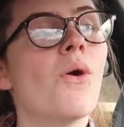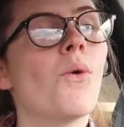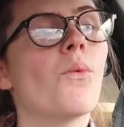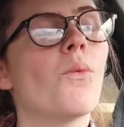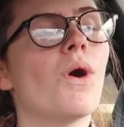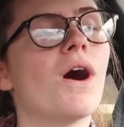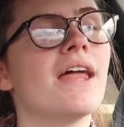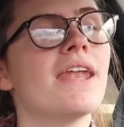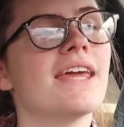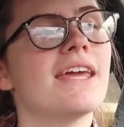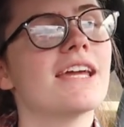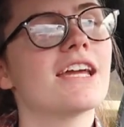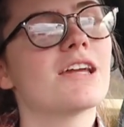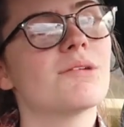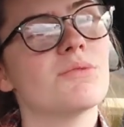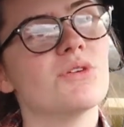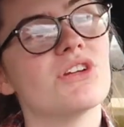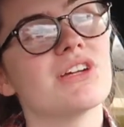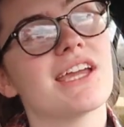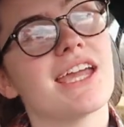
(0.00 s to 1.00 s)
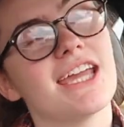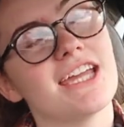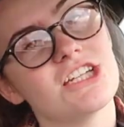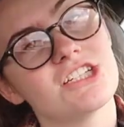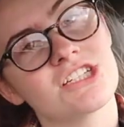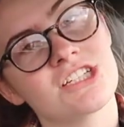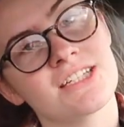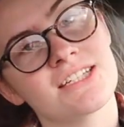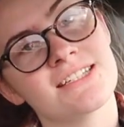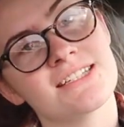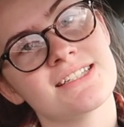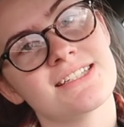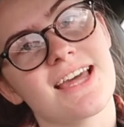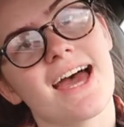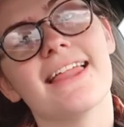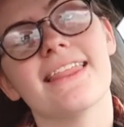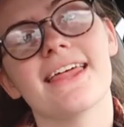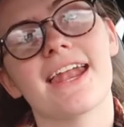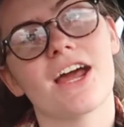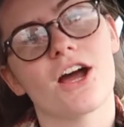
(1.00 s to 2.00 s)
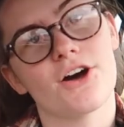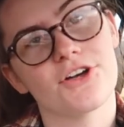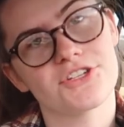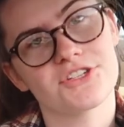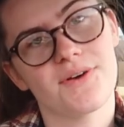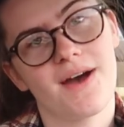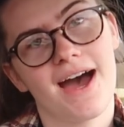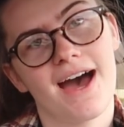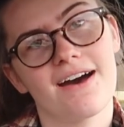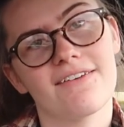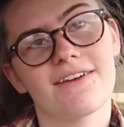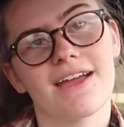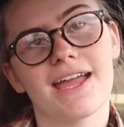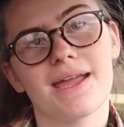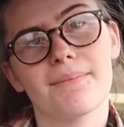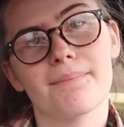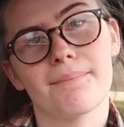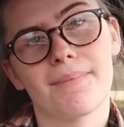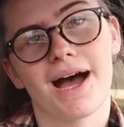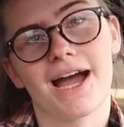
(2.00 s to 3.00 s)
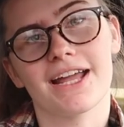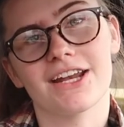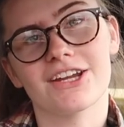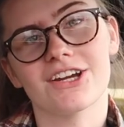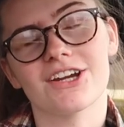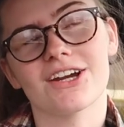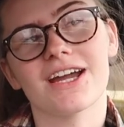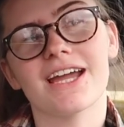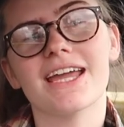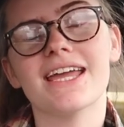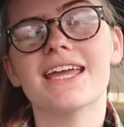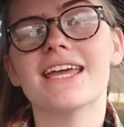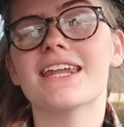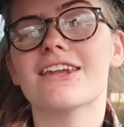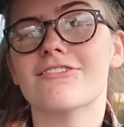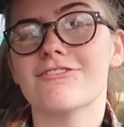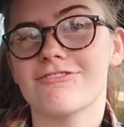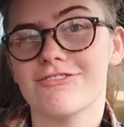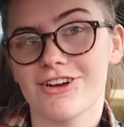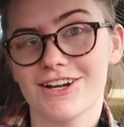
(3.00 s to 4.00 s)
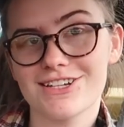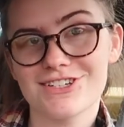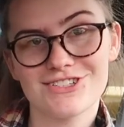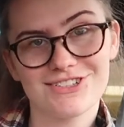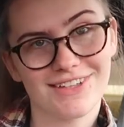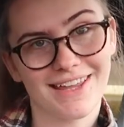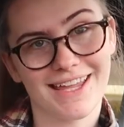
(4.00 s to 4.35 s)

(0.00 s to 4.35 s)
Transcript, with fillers: one in communications, and then I also have a minor in French